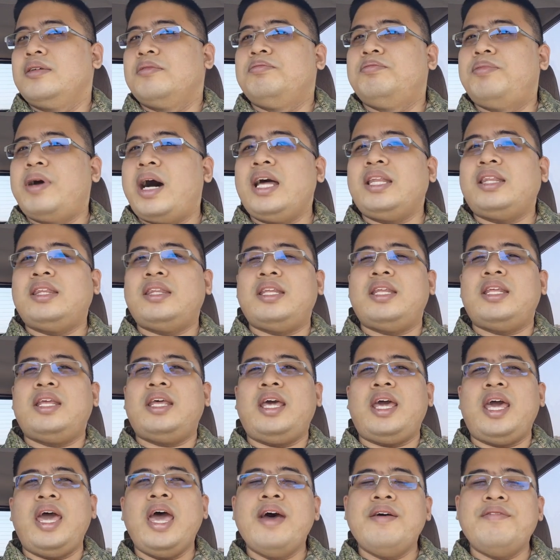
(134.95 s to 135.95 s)
But
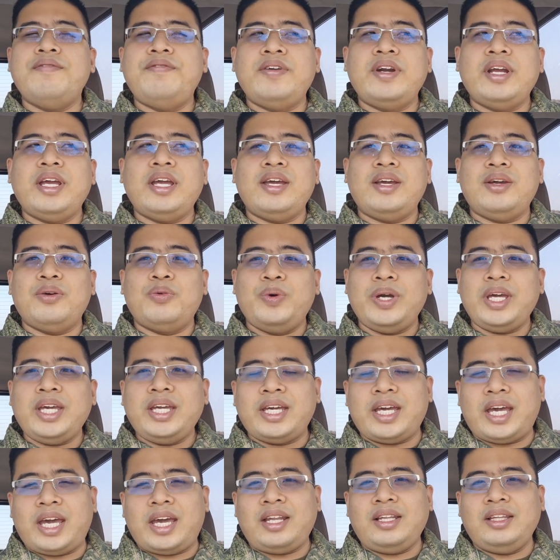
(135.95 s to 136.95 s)
every
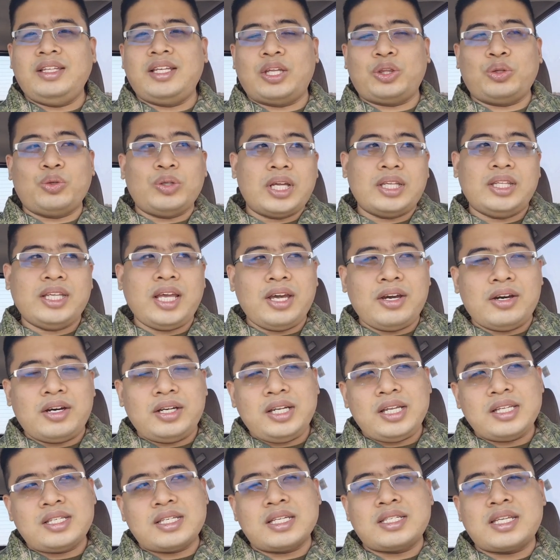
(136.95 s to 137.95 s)
weekend, katulad
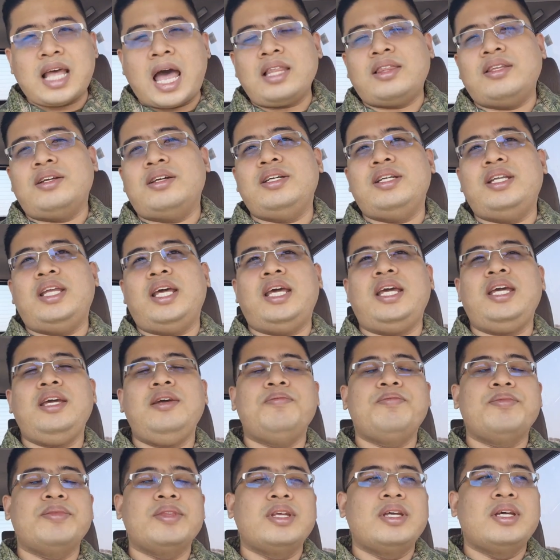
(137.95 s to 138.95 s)
ngayon, it's a Saturday,
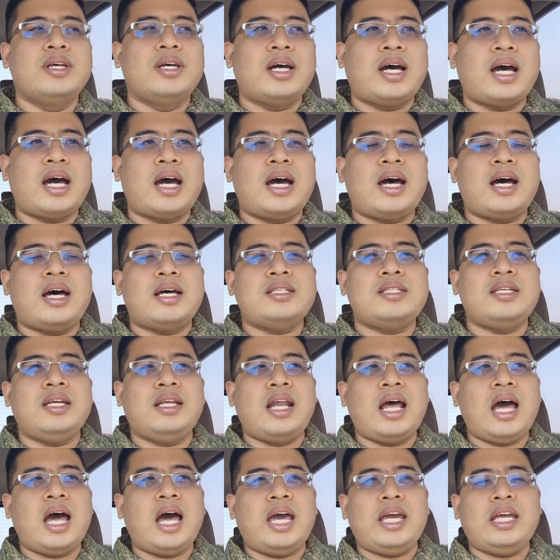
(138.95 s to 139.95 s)

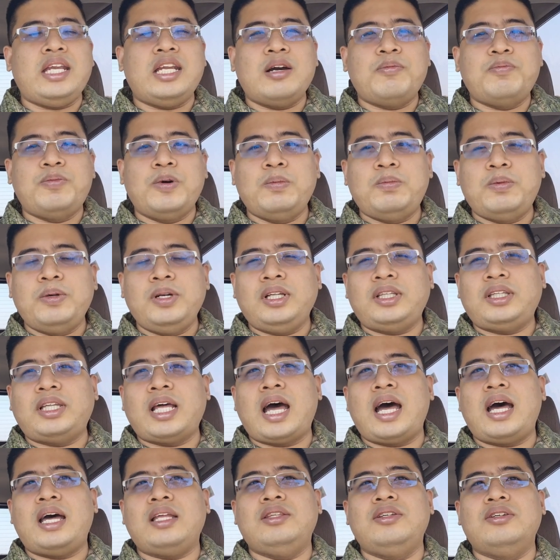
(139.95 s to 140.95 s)
sila ay
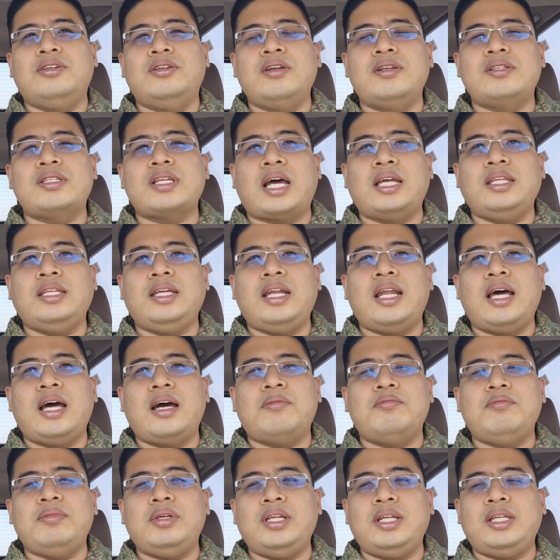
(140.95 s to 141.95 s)
nagpupunta doon sa
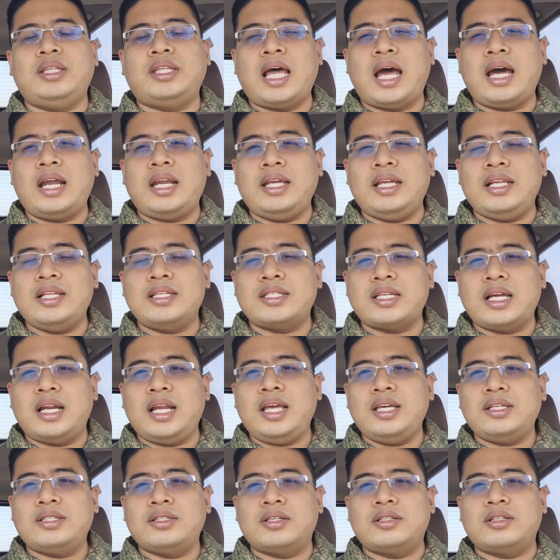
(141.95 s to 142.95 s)
kanilang military
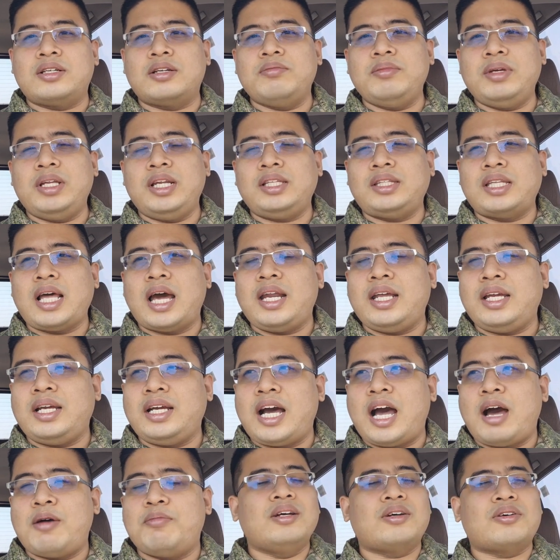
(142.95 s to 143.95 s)
installation or military
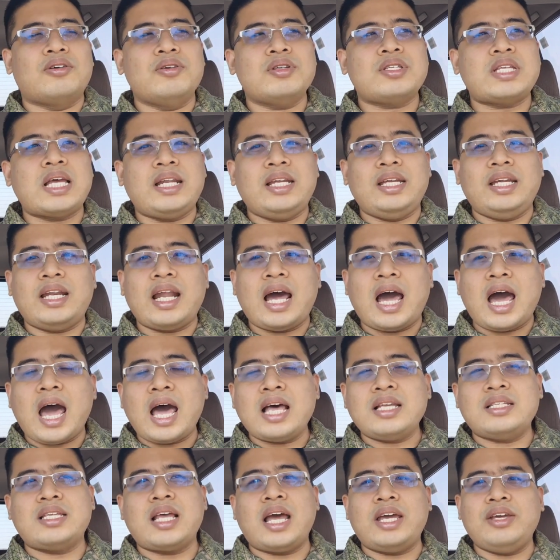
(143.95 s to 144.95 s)
camp kung saan
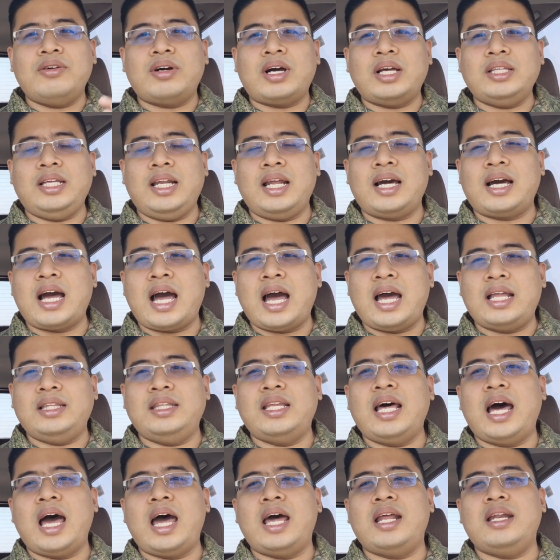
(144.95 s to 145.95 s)
hinahasa yung kanilang
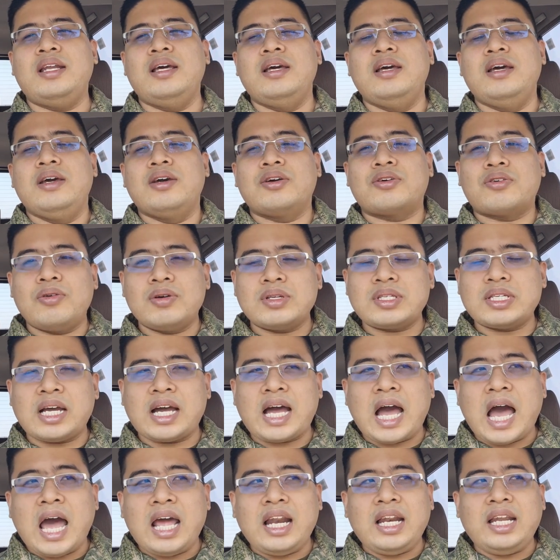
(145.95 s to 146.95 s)
kahandaan kung
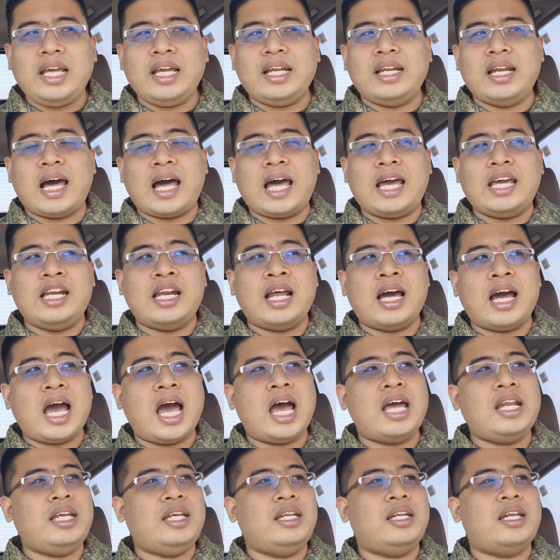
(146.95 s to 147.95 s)
sakali
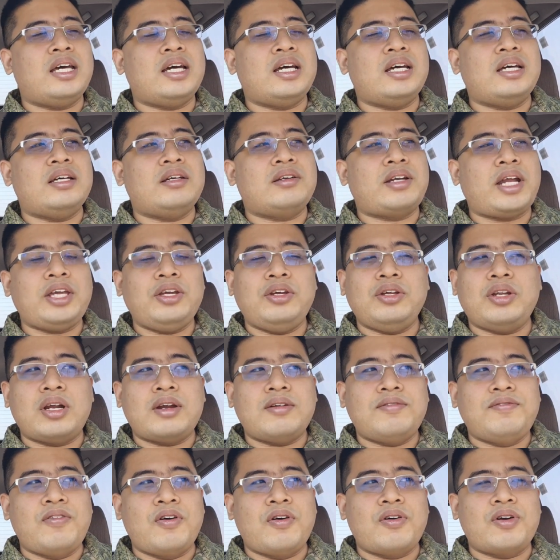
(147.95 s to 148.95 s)
nakailanganin ng
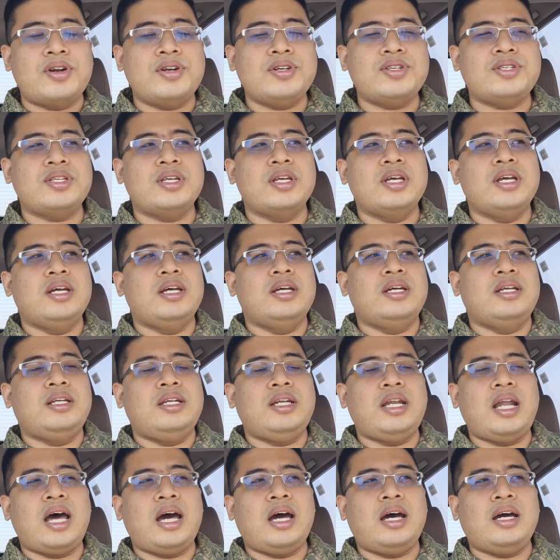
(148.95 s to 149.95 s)
regular force
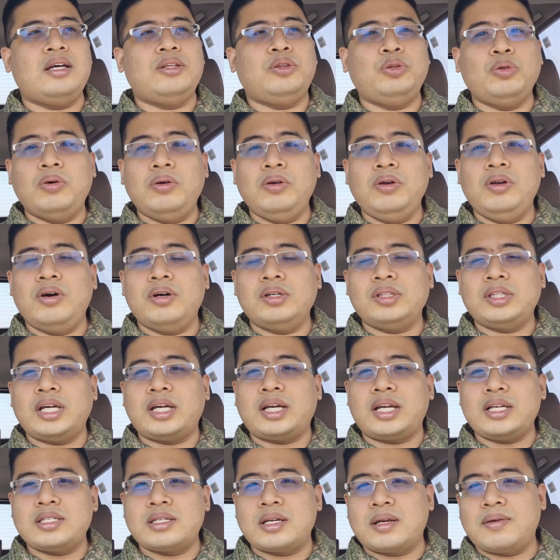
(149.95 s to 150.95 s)
ng tulong ng
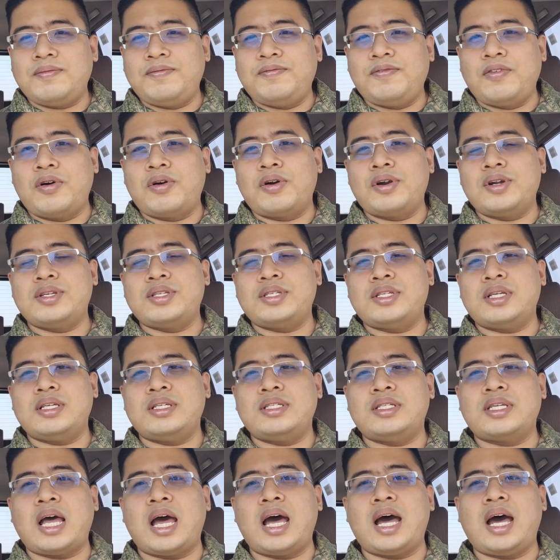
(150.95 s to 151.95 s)
reserve force
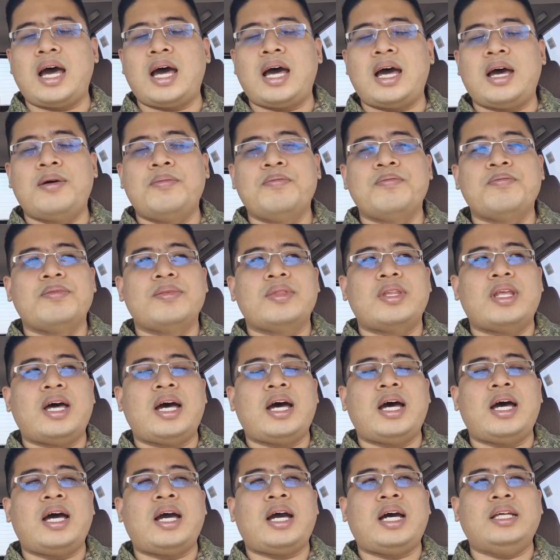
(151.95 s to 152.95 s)
sa
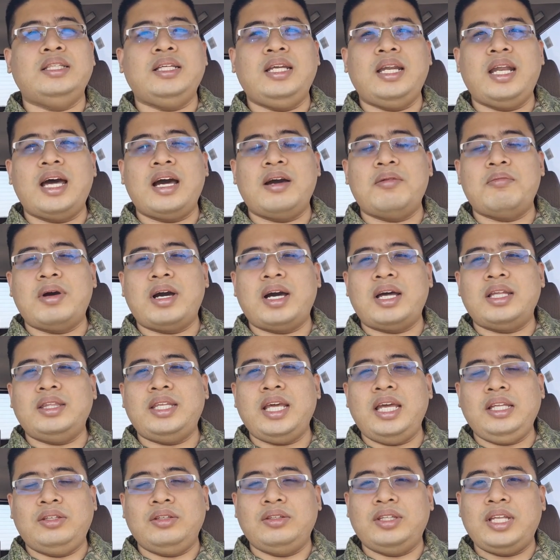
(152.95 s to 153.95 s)
kanilang mga
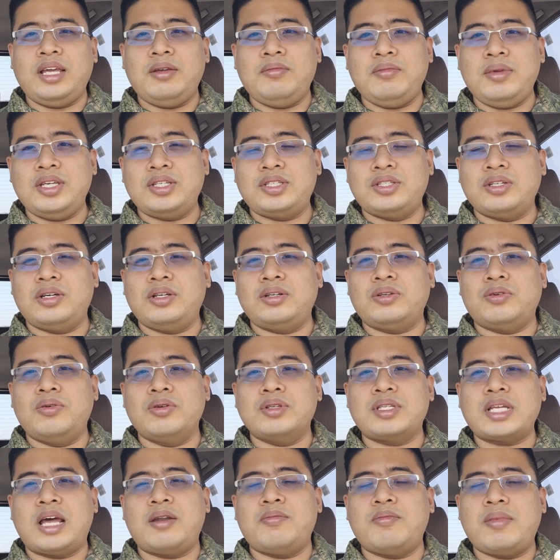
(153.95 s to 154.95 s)
day-to-day mission kung
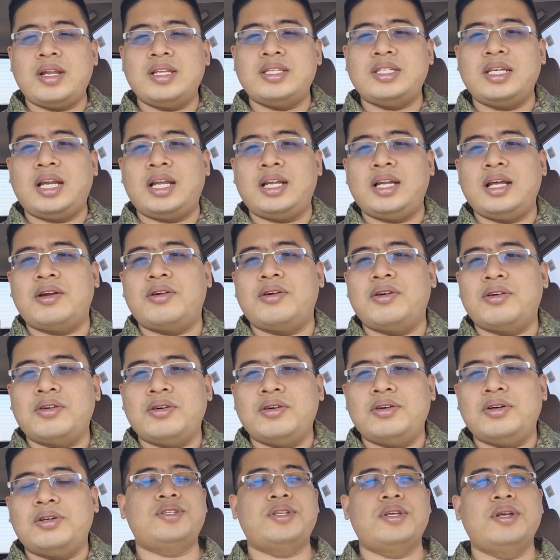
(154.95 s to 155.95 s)
saan man sila
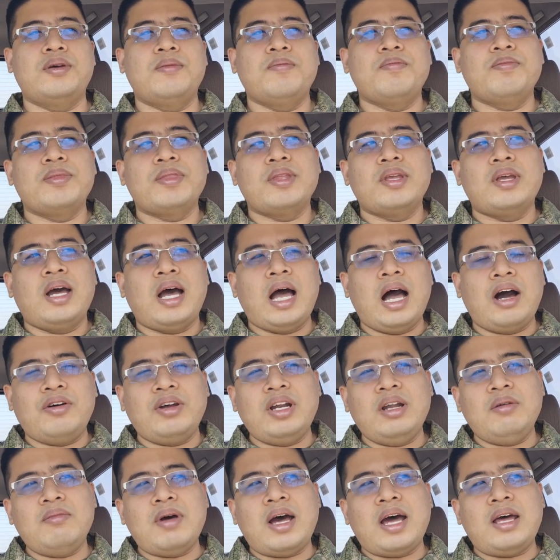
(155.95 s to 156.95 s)
naroroon. No?
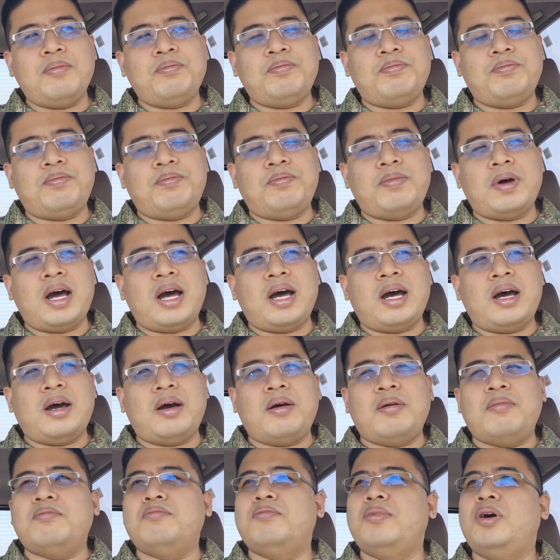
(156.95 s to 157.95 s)
Ako naman,
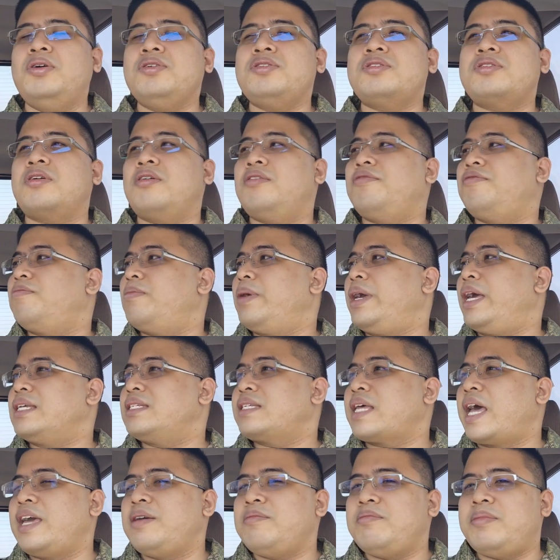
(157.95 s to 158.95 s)
most of my
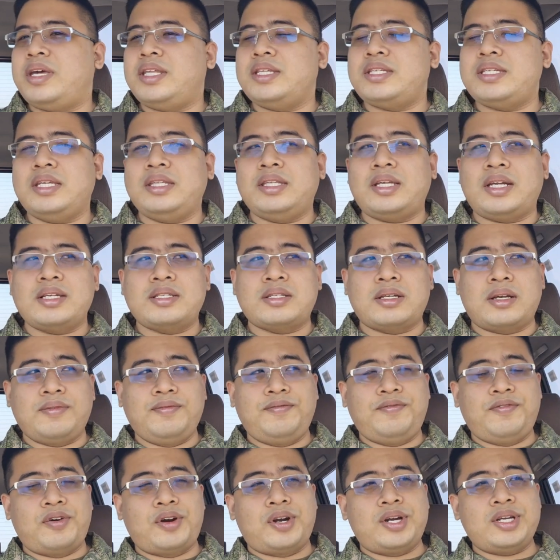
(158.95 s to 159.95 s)
assignments in the reserve
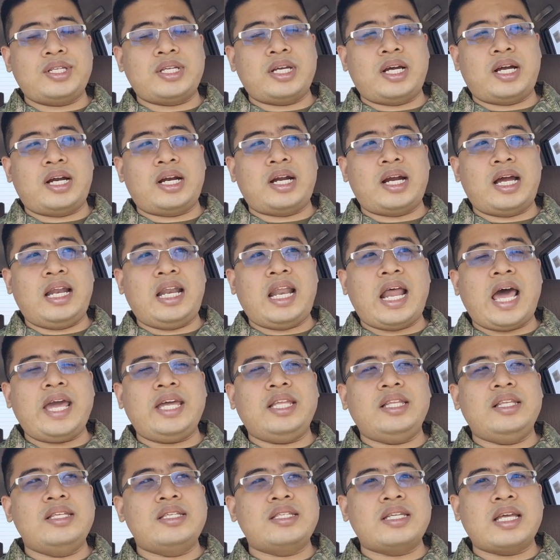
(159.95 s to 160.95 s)
force are
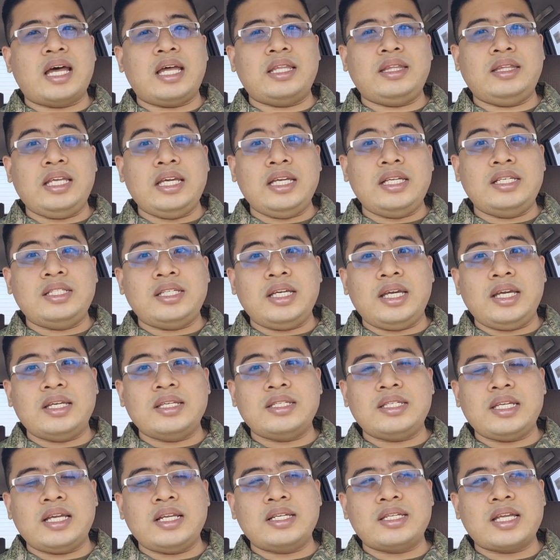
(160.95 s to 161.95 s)
aligned sa teaching.
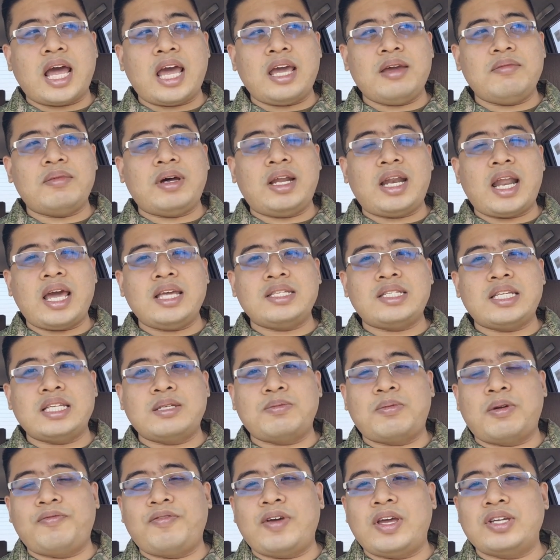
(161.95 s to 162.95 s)
Since I am a
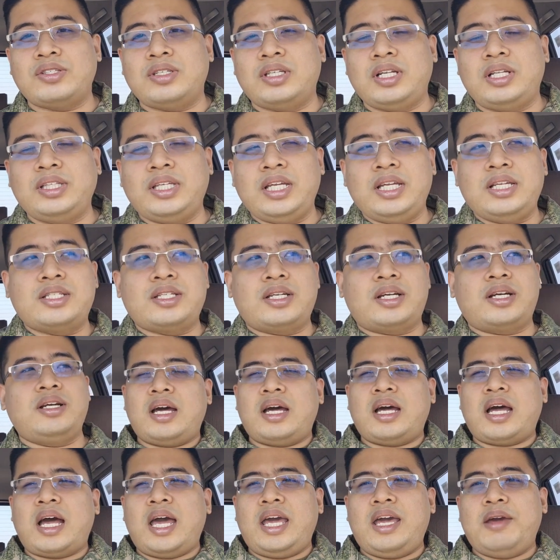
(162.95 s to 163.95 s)
licensed professional teacher,
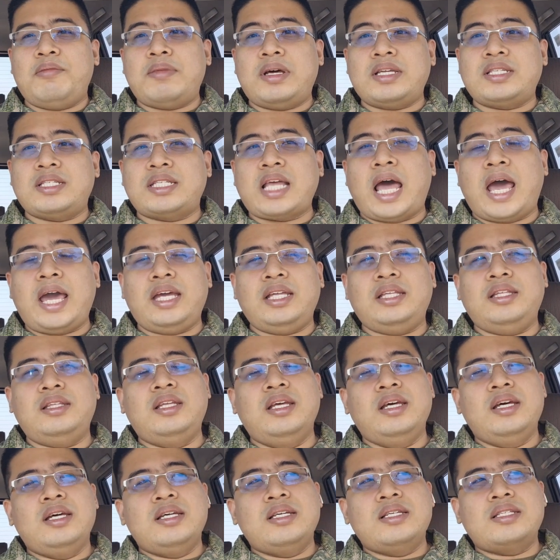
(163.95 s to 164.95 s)
I am assigned
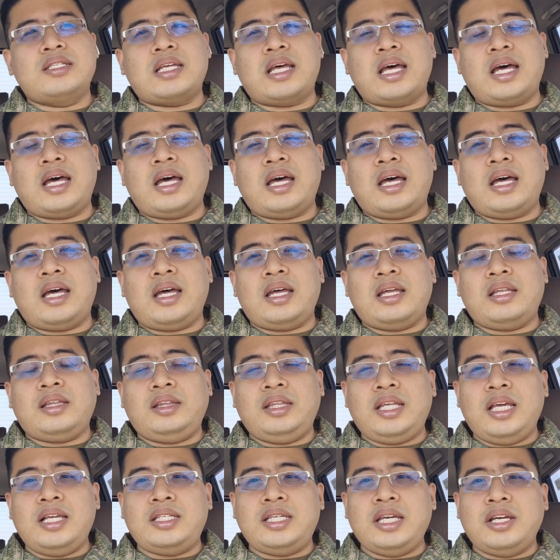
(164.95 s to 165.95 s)
sa
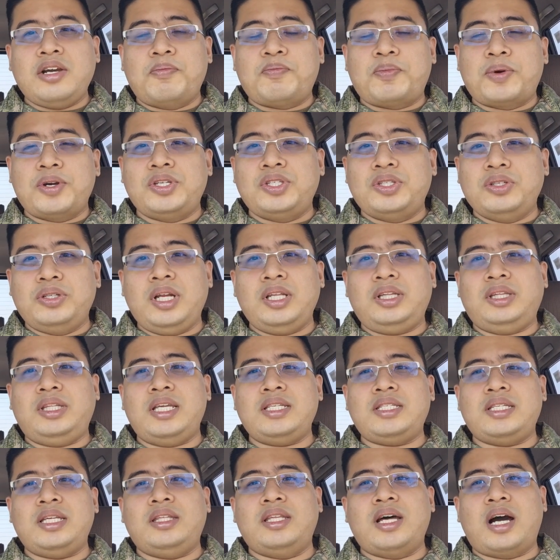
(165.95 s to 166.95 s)
teaching
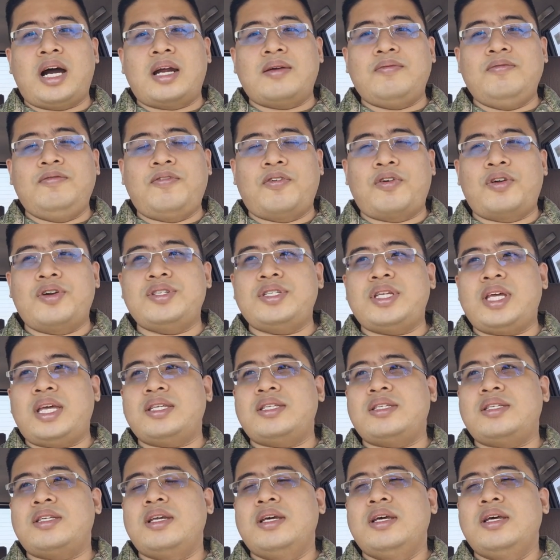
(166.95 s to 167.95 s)
opportunities in the armed
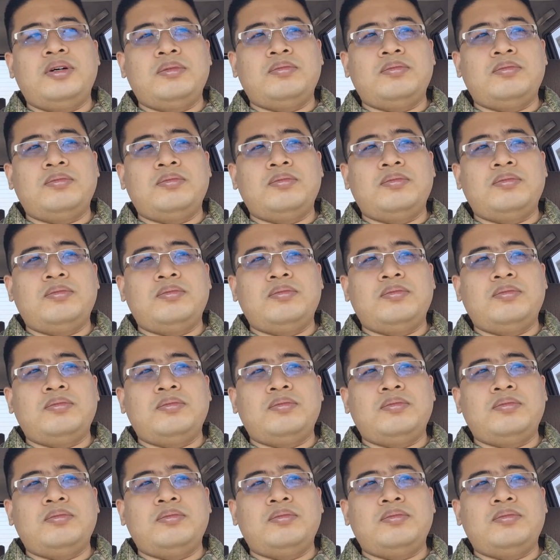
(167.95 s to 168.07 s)
forces.